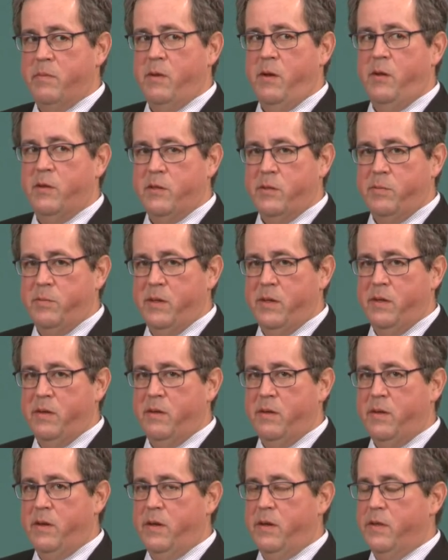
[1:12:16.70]
ultimately
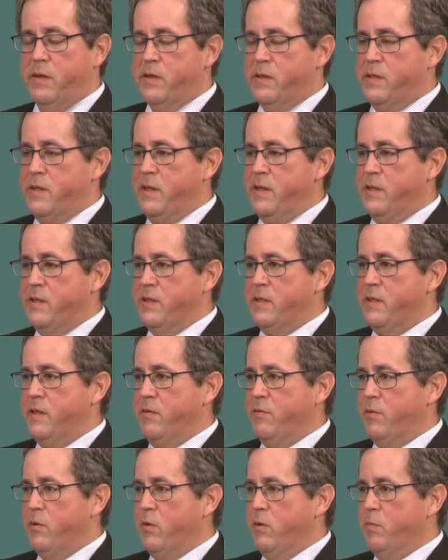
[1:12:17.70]
the stages
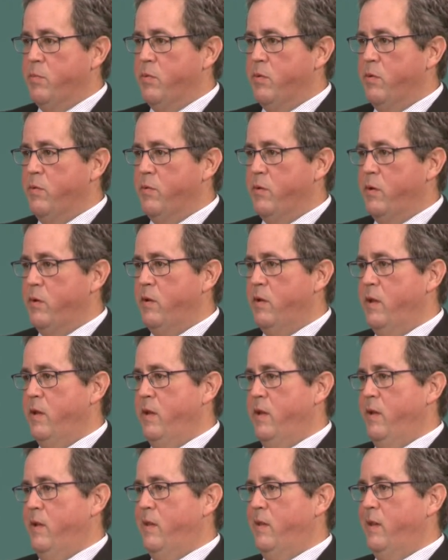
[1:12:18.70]
need for approval,
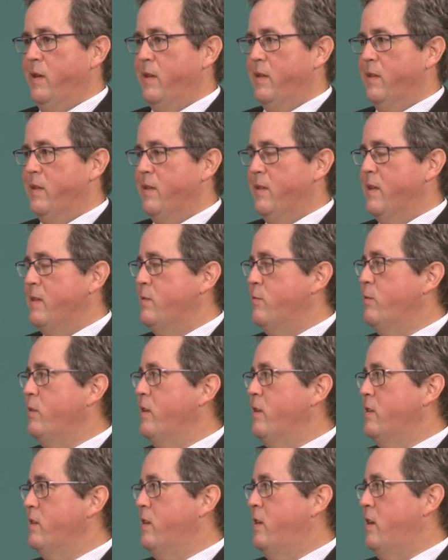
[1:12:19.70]
like, that's
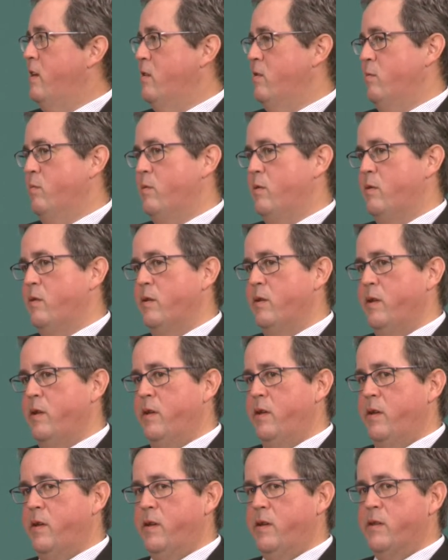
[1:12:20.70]
really intolerable.
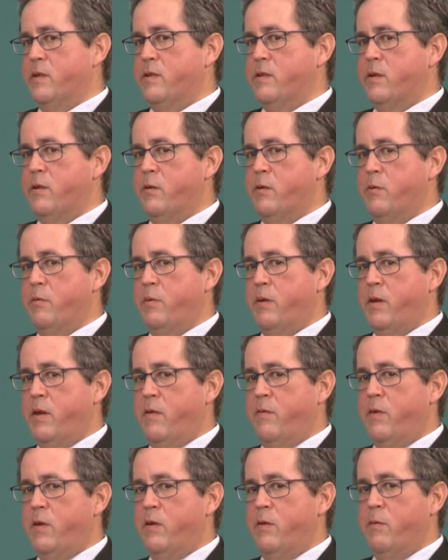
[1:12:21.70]
And so
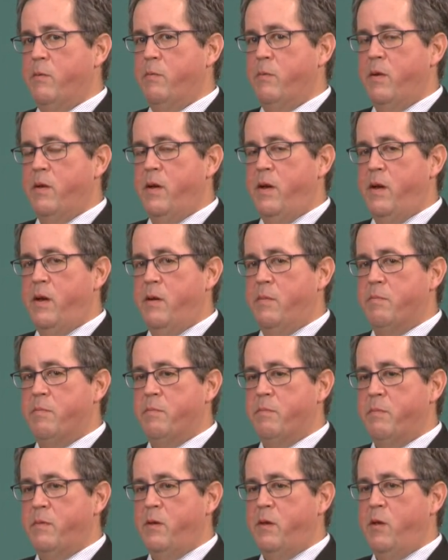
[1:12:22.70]
if you,
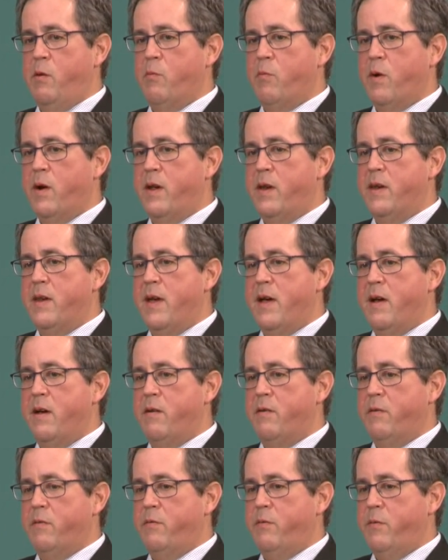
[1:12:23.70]
you know, right
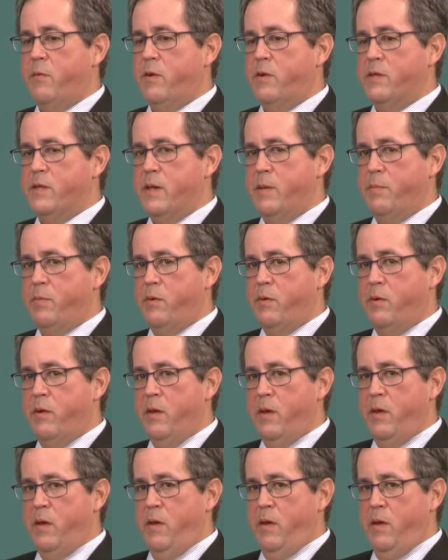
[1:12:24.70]
now, for example,